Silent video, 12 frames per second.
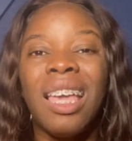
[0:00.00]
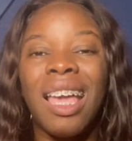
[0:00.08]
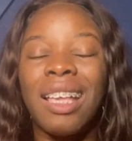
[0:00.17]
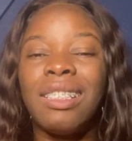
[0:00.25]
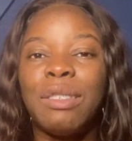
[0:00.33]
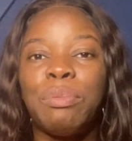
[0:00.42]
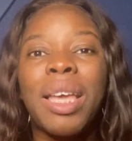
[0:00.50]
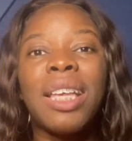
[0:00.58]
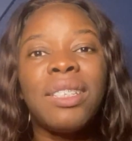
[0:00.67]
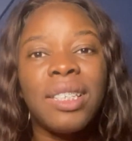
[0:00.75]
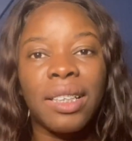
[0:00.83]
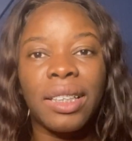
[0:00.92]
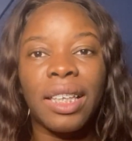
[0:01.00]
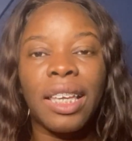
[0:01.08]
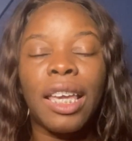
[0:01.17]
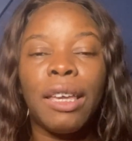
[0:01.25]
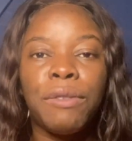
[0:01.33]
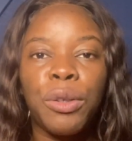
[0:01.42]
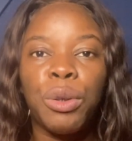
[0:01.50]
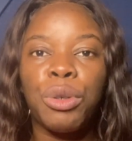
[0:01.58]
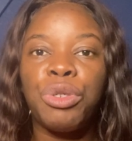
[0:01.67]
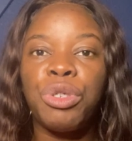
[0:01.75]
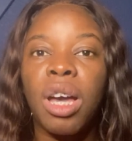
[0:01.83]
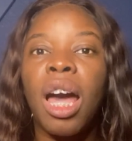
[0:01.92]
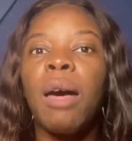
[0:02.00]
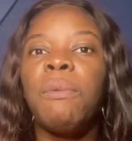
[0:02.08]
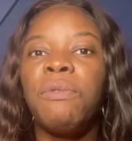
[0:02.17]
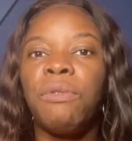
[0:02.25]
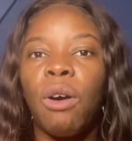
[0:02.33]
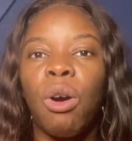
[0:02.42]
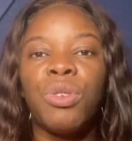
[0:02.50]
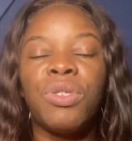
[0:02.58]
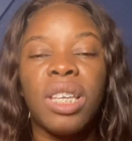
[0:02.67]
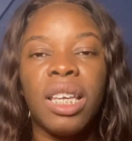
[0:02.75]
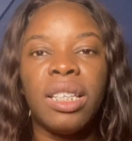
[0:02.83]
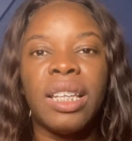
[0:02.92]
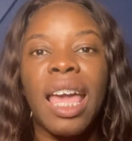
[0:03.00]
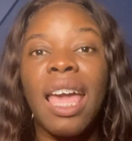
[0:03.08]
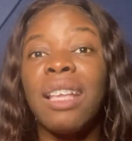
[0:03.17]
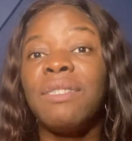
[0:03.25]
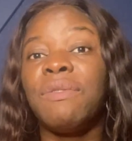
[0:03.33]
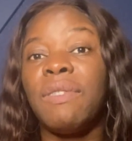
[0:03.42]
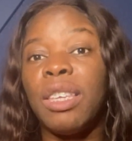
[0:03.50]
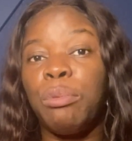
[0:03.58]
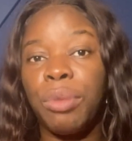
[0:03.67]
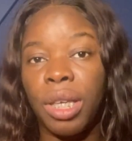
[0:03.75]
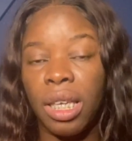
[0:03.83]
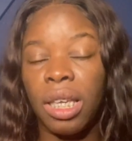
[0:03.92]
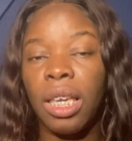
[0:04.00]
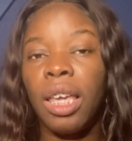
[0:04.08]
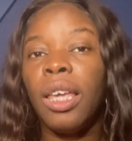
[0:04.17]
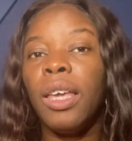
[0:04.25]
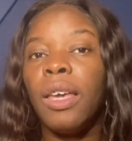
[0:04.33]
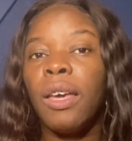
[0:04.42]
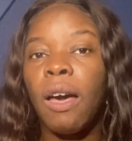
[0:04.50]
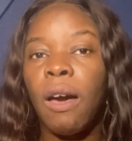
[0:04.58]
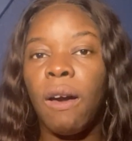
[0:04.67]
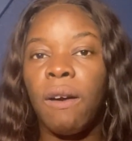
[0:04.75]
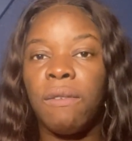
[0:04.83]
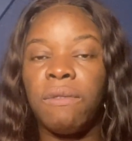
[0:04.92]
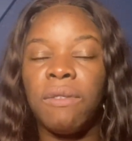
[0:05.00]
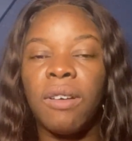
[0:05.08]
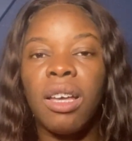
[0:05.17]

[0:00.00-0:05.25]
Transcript: especially if your job falls in the SVP of